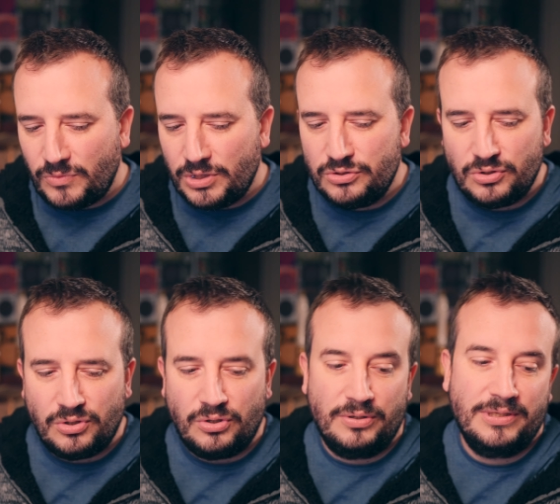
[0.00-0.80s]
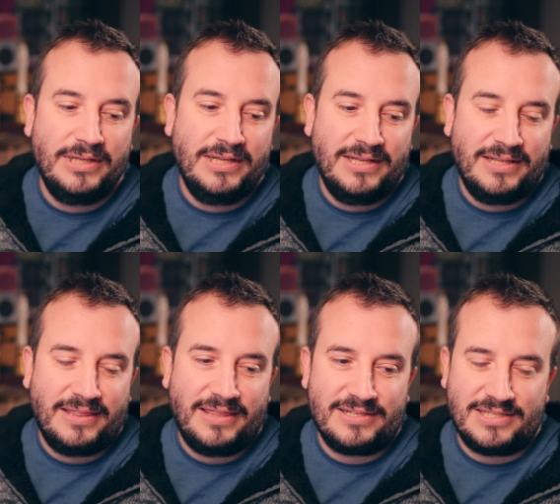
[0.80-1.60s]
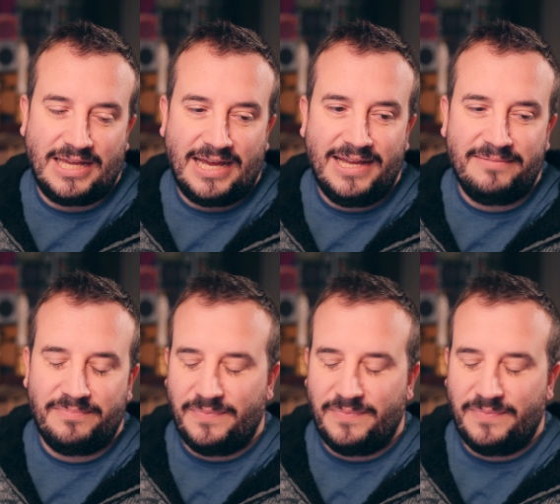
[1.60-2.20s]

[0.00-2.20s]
So there's that,